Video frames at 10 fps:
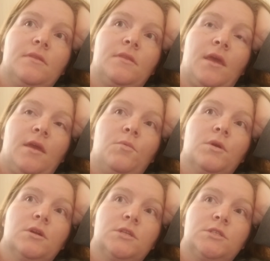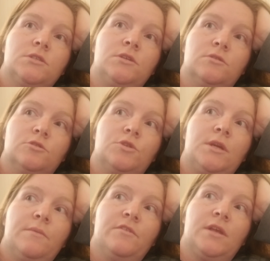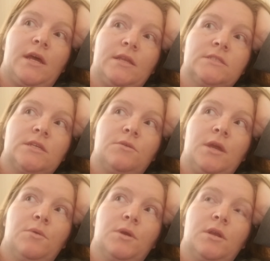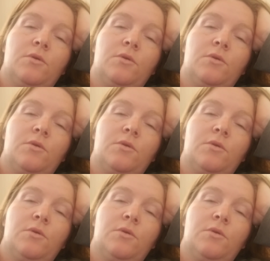they were, treating him for that. They said, okay, we're going to go